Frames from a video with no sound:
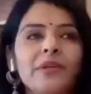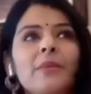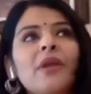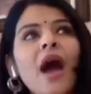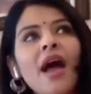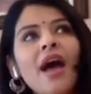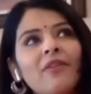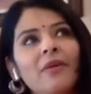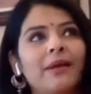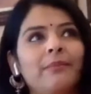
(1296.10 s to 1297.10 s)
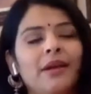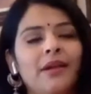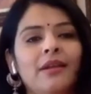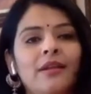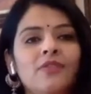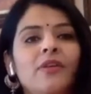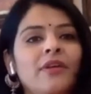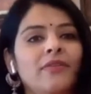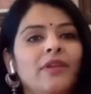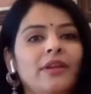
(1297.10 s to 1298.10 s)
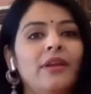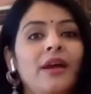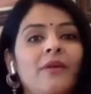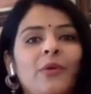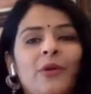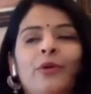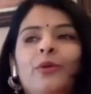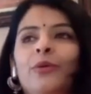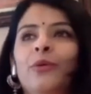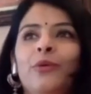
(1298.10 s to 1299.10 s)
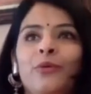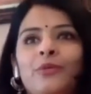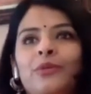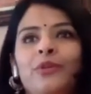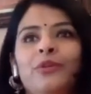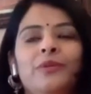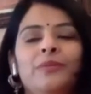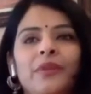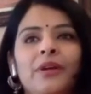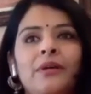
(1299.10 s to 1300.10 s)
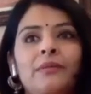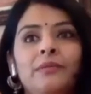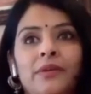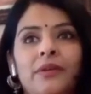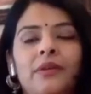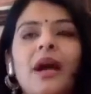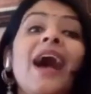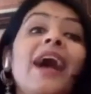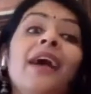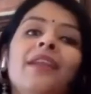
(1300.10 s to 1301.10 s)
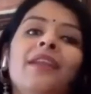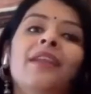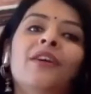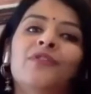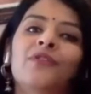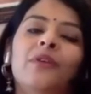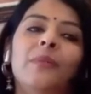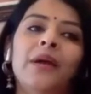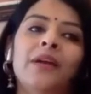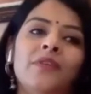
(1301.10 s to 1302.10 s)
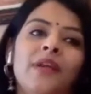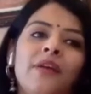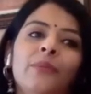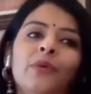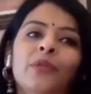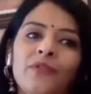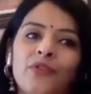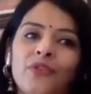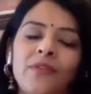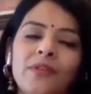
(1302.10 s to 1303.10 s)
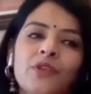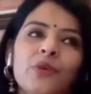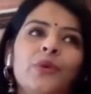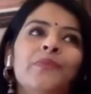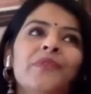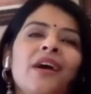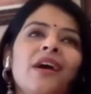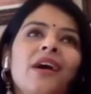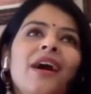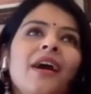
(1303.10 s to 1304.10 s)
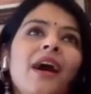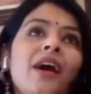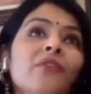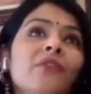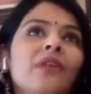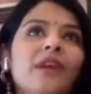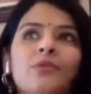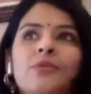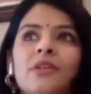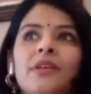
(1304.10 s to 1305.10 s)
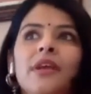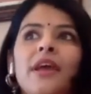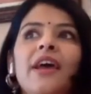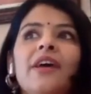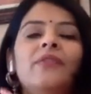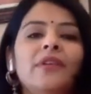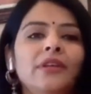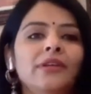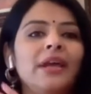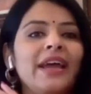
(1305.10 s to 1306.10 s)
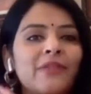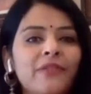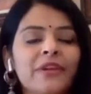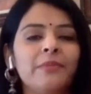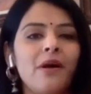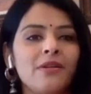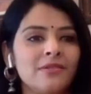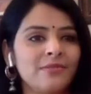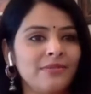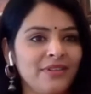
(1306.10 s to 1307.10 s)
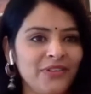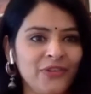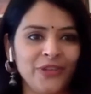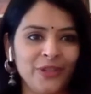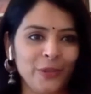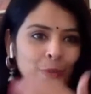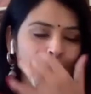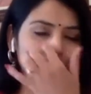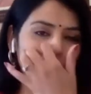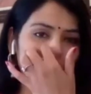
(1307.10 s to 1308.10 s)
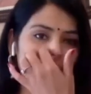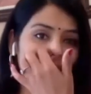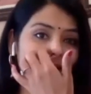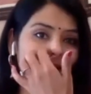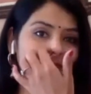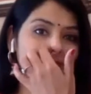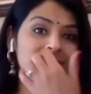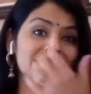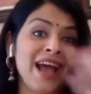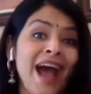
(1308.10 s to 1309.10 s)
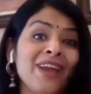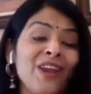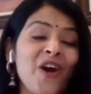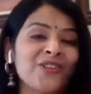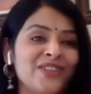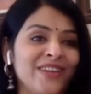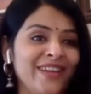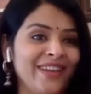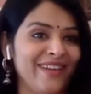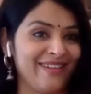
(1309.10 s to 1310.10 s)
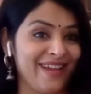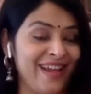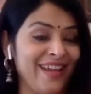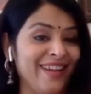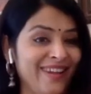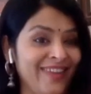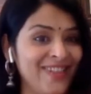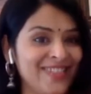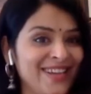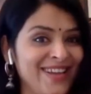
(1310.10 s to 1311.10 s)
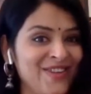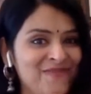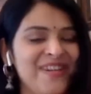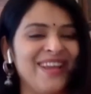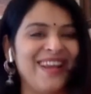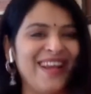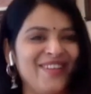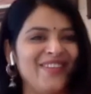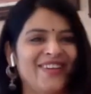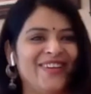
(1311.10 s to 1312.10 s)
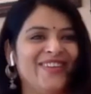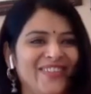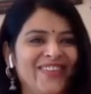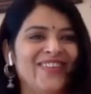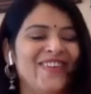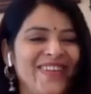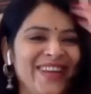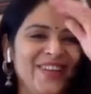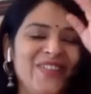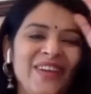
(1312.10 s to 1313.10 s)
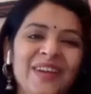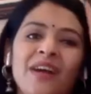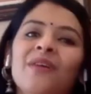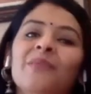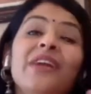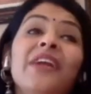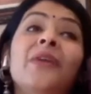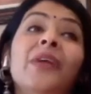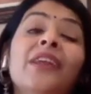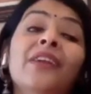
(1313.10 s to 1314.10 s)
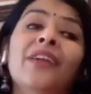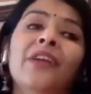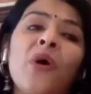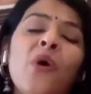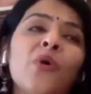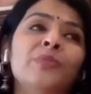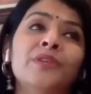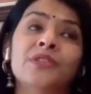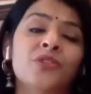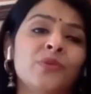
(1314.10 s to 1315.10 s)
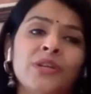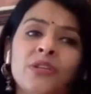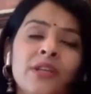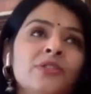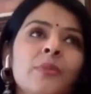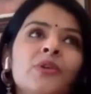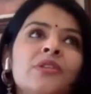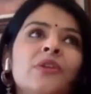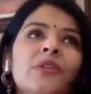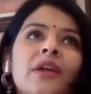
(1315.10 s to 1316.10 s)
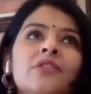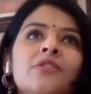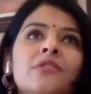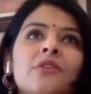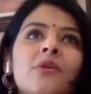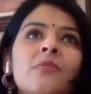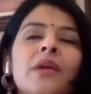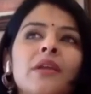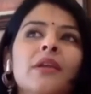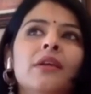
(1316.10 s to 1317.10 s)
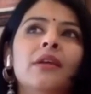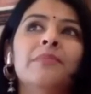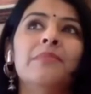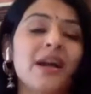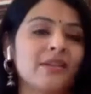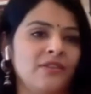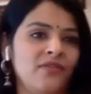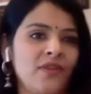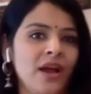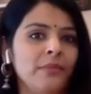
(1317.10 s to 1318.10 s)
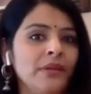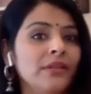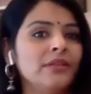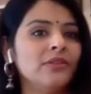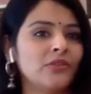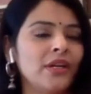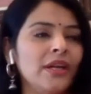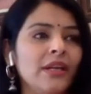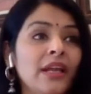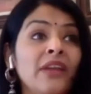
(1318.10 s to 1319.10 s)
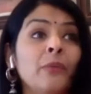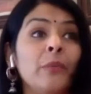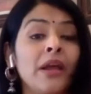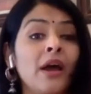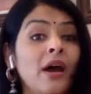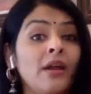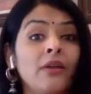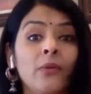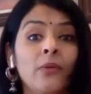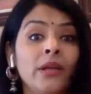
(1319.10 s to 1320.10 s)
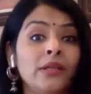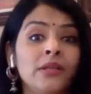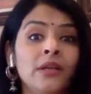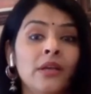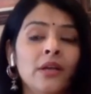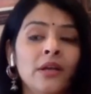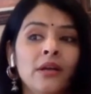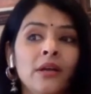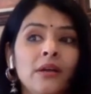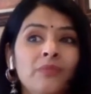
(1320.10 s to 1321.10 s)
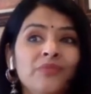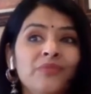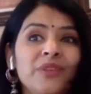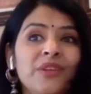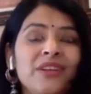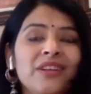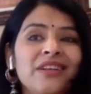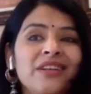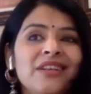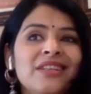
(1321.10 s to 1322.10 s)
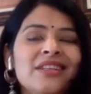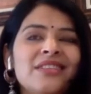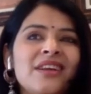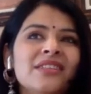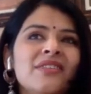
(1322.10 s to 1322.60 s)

miss, I mean, I have a bucket list for every year I want to go to, you know, uh, uh, I, I love, my husband and I, we both love to travel. So I, I would like to see every every possible country in the world. And oh, see, I lost a year. I, I lost a year of my life. I couldn't go anywhere. But I really, really hope the situation gets there because you know there are so many impacted families, right? And I, my heart really, um, it, it's a it's a